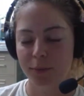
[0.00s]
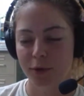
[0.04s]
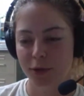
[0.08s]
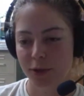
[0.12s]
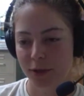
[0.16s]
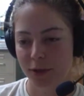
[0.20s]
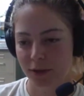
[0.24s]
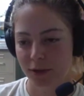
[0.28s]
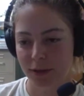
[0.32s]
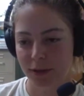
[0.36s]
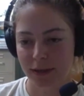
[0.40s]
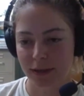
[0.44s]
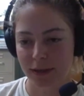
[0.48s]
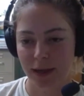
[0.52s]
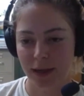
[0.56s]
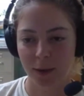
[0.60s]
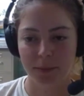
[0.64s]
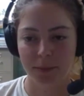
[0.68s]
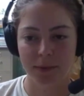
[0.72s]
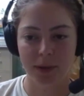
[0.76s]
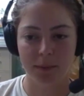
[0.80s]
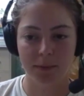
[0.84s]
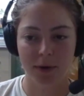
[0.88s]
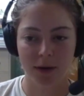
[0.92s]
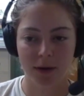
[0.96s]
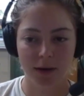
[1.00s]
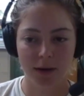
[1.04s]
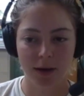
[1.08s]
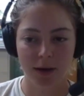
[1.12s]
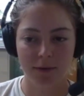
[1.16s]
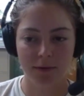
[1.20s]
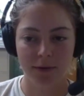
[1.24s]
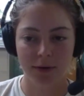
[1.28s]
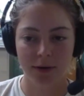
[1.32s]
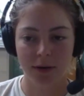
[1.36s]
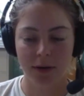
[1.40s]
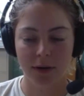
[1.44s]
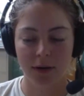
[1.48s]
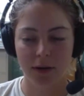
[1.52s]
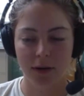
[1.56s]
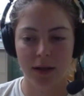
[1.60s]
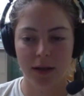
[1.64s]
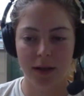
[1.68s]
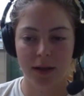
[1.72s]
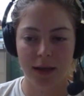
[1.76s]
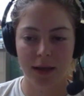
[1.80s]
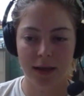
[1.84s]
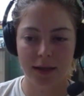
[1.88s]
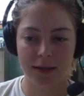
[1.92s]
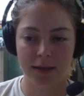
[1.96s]
particularly to help them recover
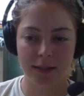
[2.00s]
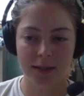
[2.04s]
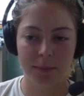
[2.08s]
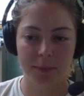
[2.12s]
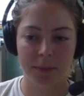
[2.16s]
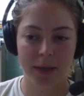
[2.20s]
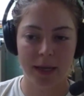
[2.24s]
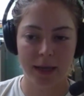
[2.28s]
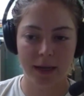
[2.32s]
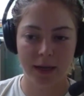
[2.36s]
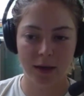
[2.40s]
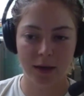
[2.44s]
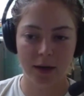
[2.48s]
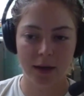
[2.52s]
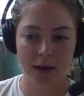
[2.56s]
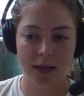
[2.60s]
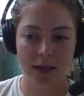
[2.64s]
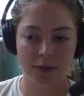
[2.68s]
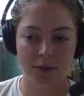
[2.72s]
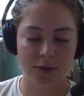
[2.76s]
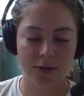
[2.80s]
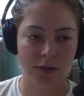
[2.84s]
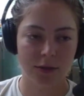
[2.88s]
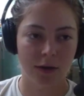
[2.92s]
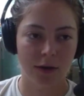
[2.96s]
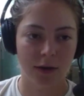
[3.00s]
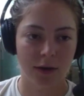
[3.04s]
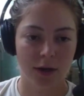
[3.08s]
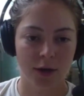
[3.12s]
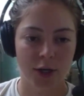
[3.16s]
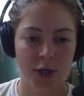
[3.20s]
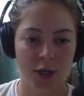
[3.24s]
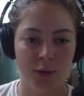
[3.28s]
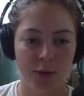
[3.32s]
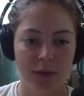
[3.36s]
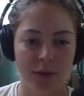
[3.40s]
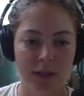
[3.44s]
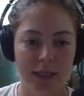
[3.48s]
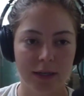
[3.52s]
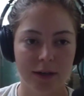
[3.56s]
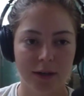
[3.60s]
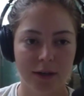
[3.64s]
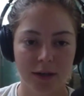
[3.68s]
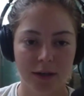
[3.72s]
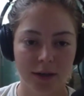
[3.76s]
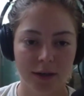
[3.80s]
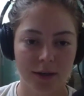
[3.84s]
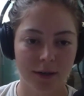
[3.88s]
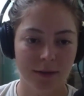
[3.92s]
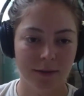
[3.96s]
and to pick and start a new
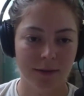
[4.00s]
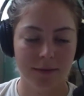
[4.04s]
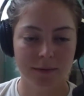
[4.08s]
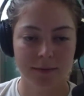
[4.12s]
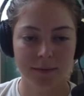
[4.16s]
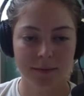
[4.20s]
leader?